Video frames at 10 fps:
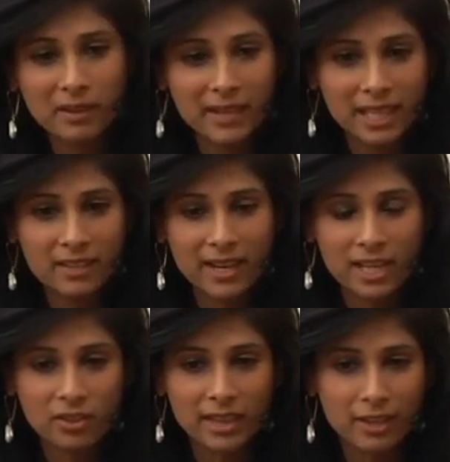providing
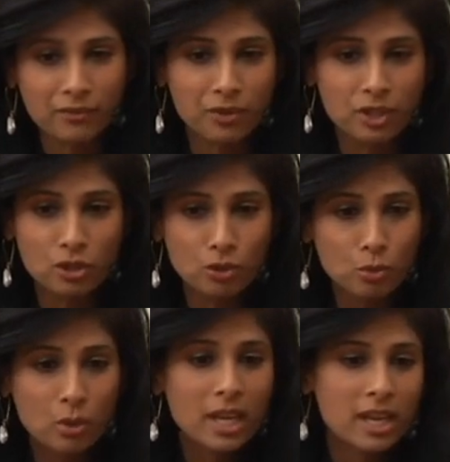advice on that front
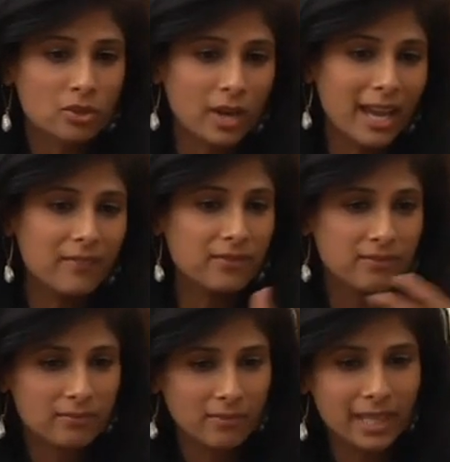too. So I have
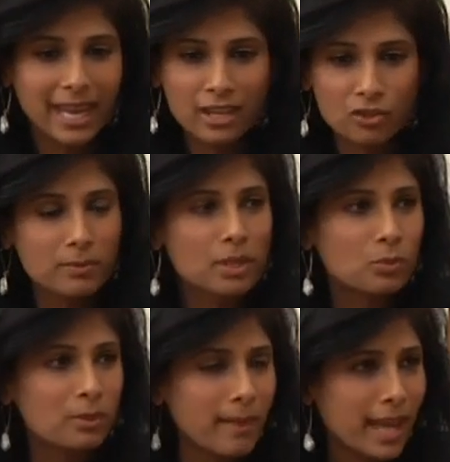
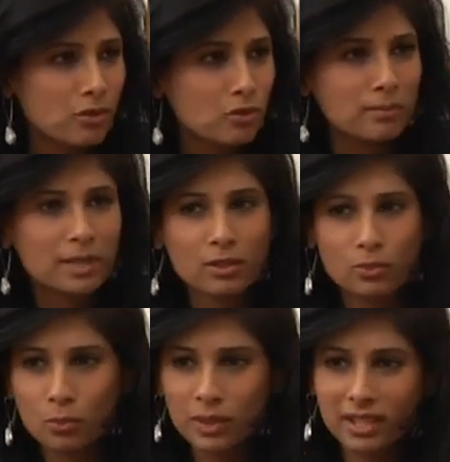engagements with
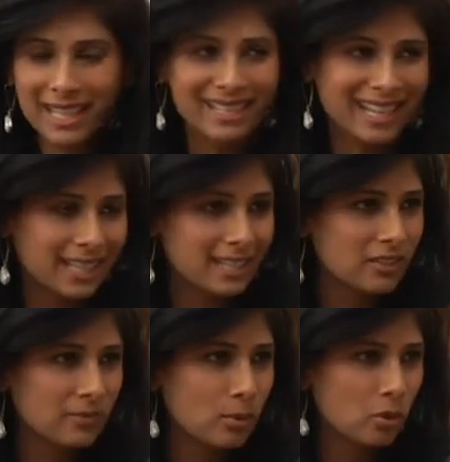management, with the
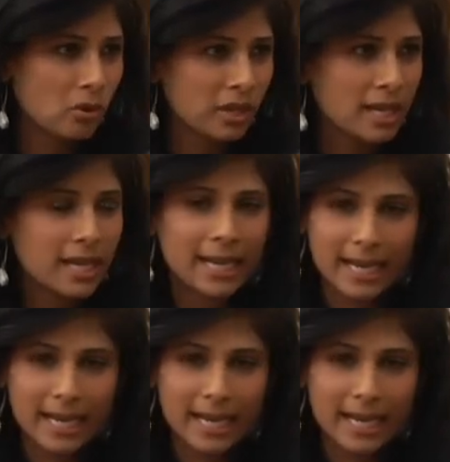executive board.